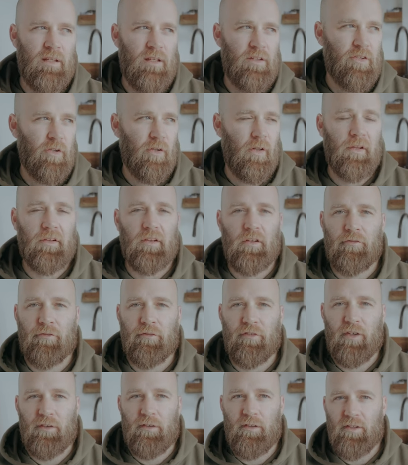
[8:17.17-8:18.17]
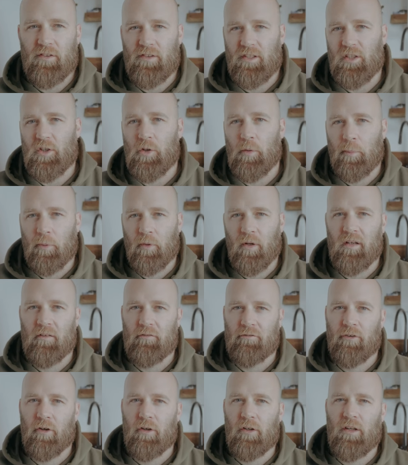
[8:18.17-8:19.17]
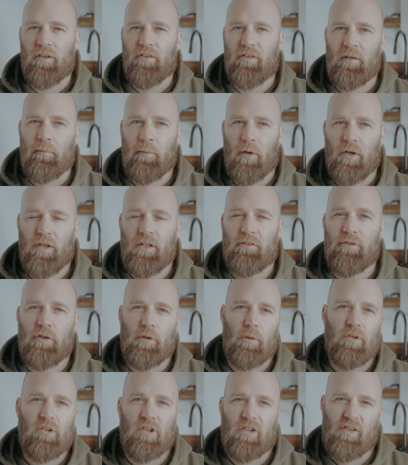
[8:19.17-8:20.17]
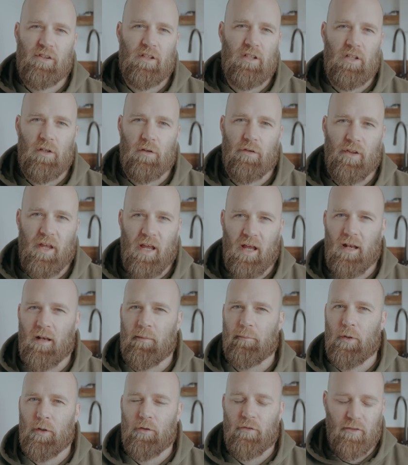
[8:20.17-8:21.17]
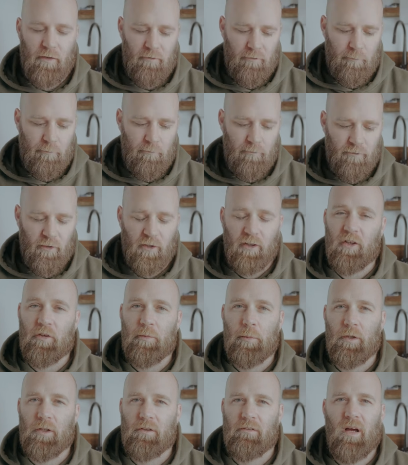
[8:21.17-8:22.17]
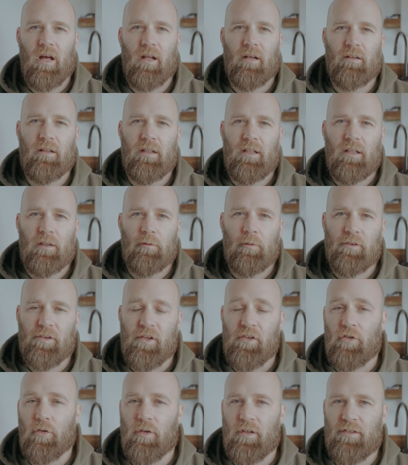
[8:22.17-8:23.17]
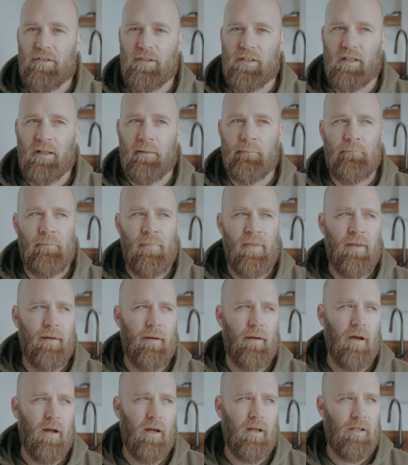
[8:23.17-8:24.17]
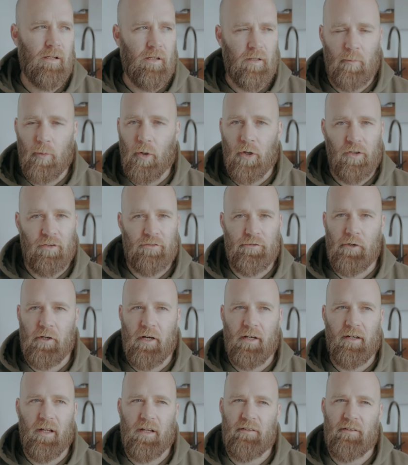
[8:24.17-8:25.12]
So like the single point focusing mode, if you were just going to use that and move the focus point around with the joystick, it works fine.